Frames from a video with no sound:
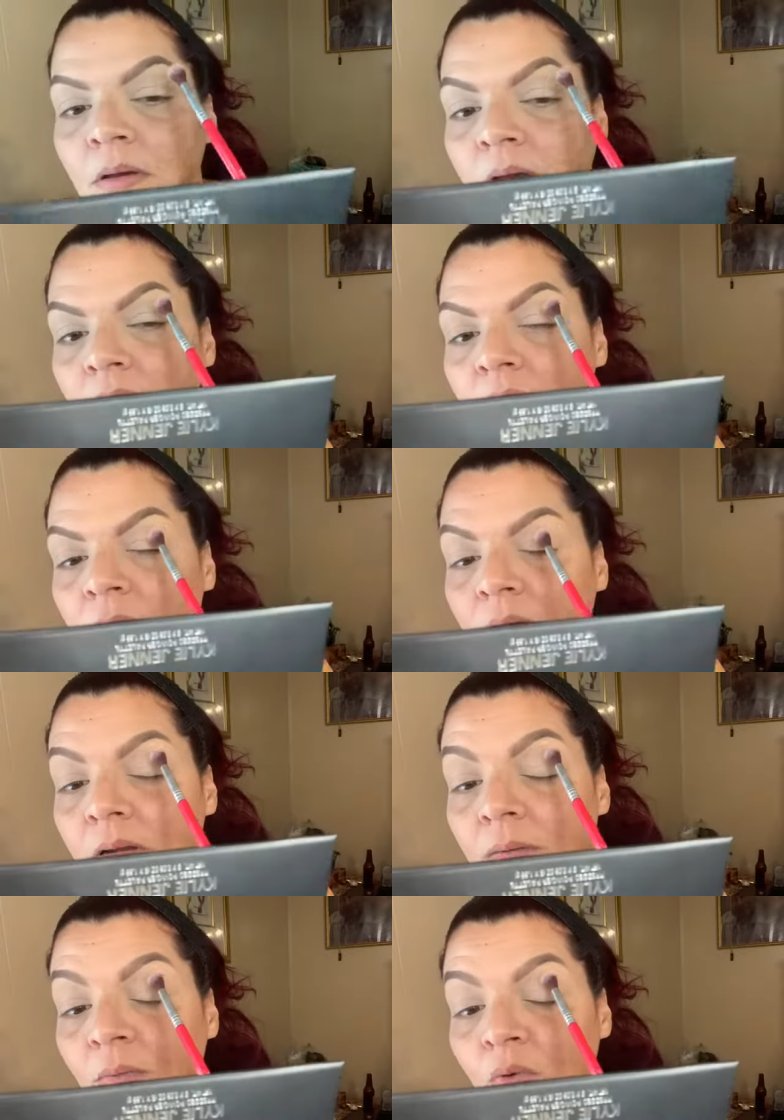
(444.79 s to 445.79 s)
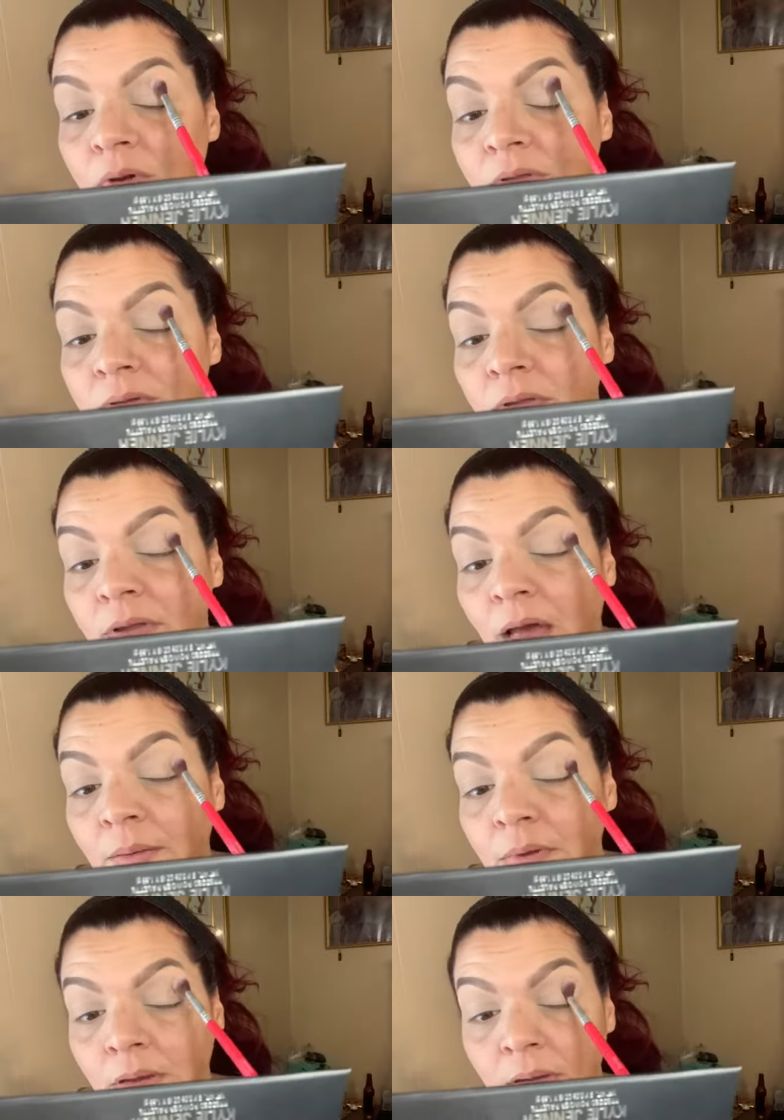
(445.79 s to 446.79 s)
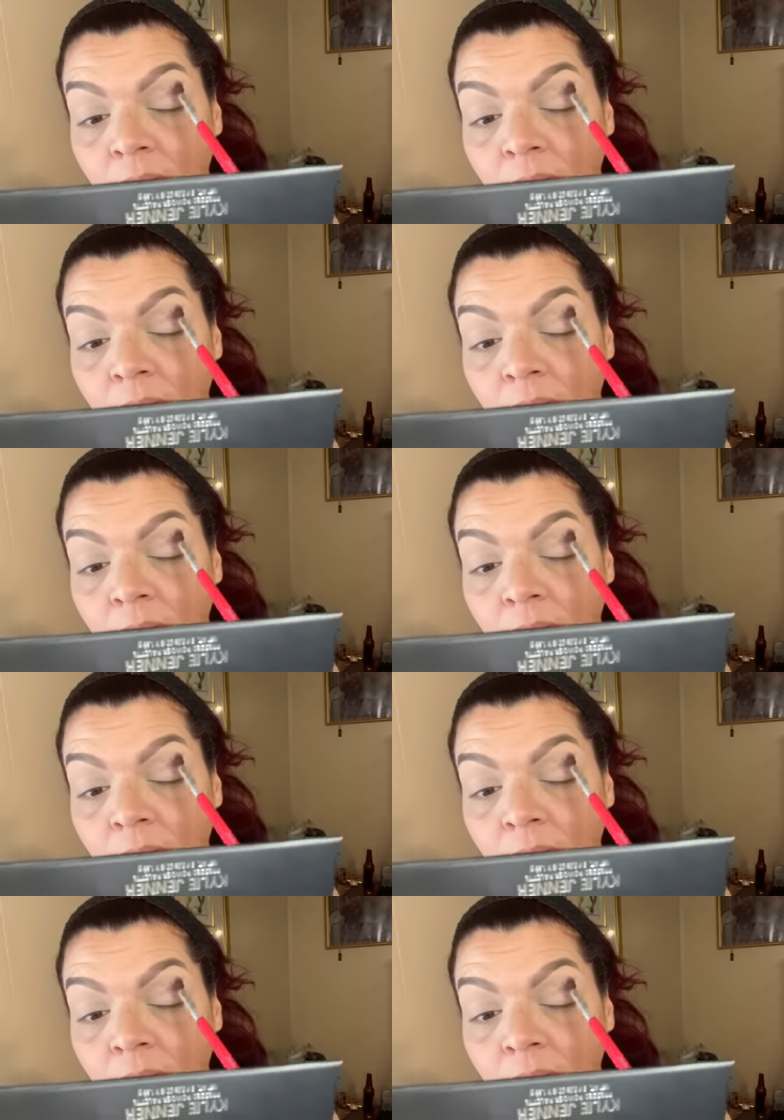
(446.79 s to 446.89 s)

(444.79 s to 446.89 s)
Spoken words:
And I'm going to dab it,